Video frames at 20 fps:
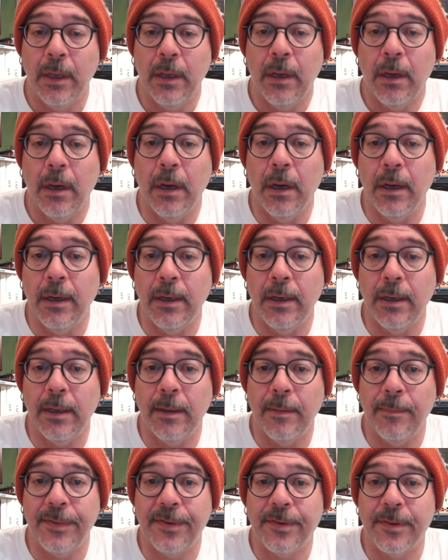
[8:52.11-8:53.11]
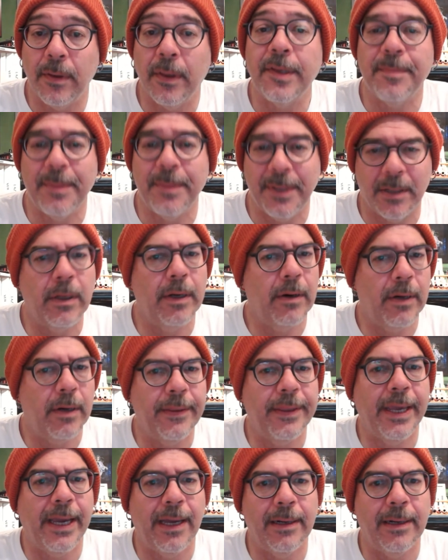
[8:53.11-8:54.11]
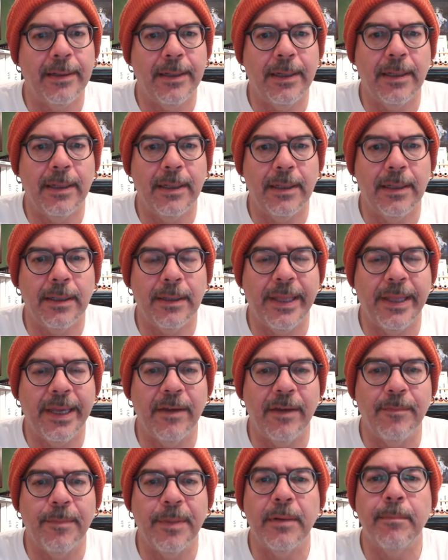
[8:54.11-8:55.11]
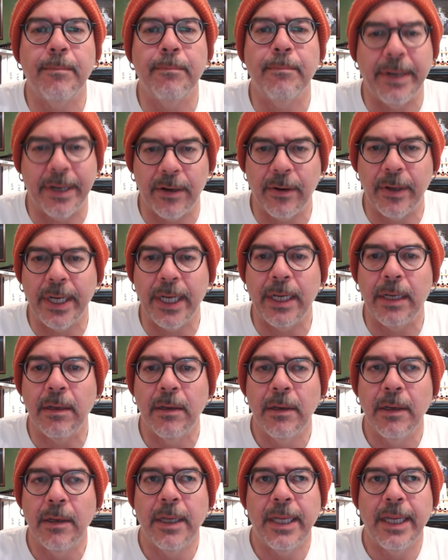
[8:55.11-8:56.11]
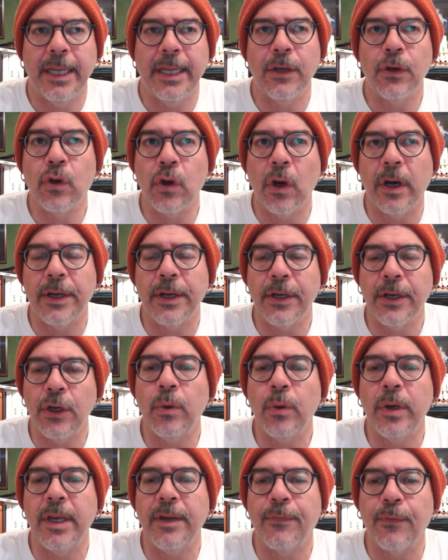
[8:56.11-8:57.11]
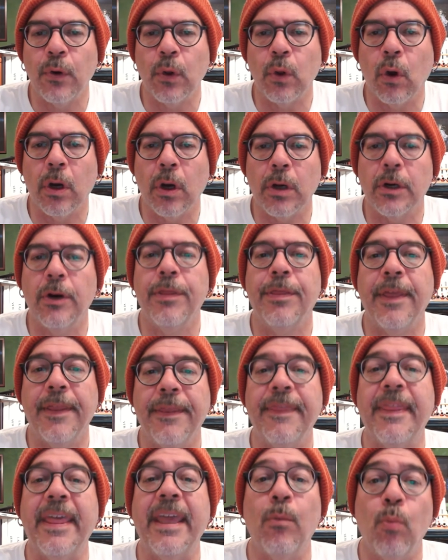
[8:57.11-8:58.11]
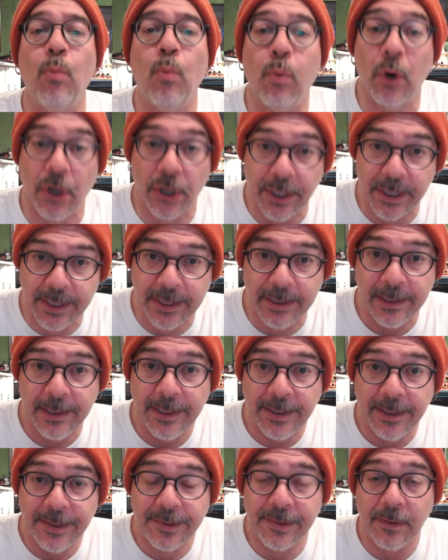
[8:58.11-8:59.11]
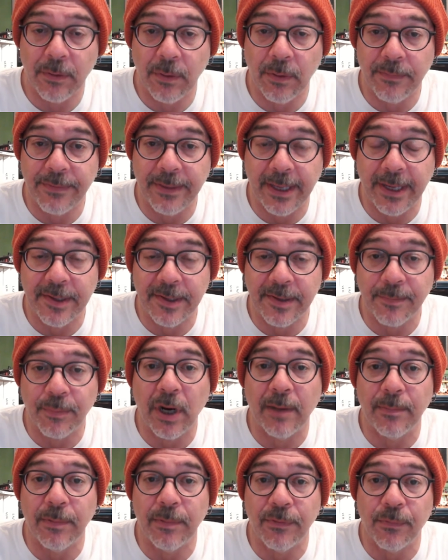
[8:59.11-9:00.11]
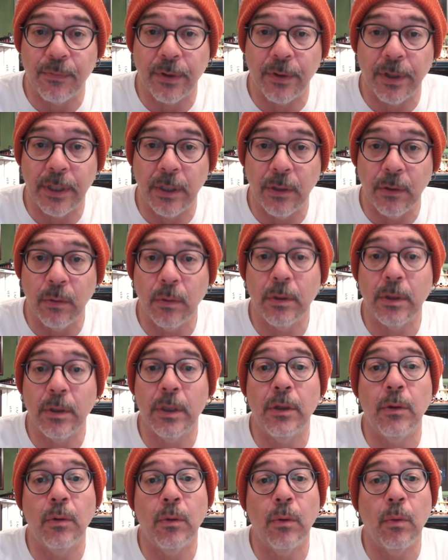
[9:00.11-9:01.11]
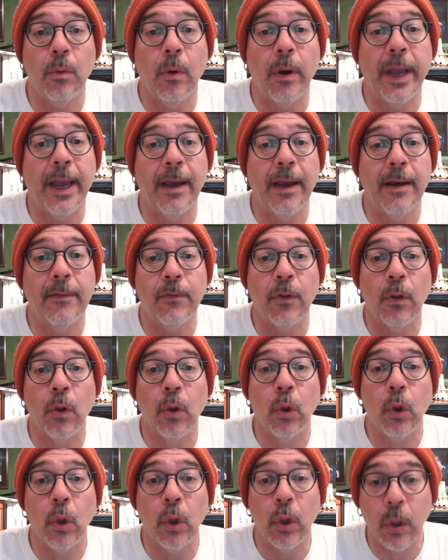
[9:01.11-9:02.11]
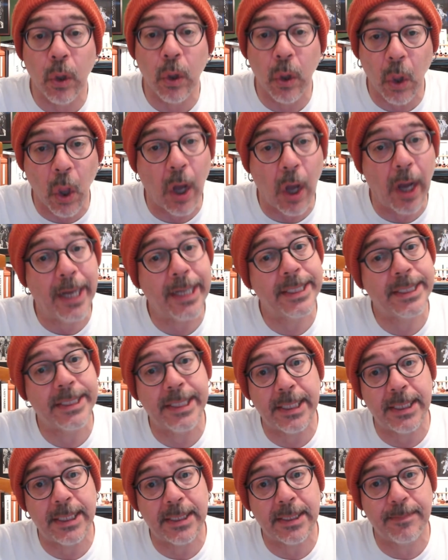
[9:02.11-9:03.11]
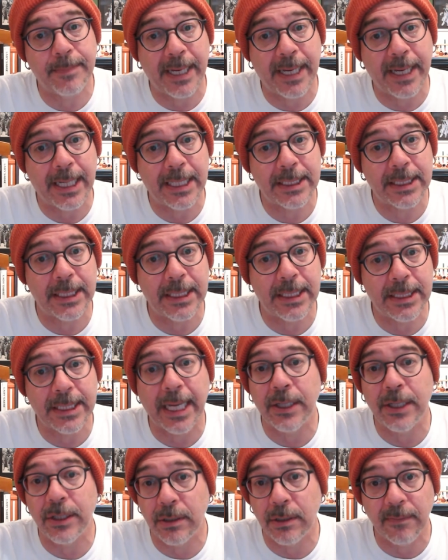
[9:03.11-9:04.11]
Um, so let's be clear on that. Uh, they have been married in continuity for longer than they weren't. So if that is a problem for you, you have long since passed the statute of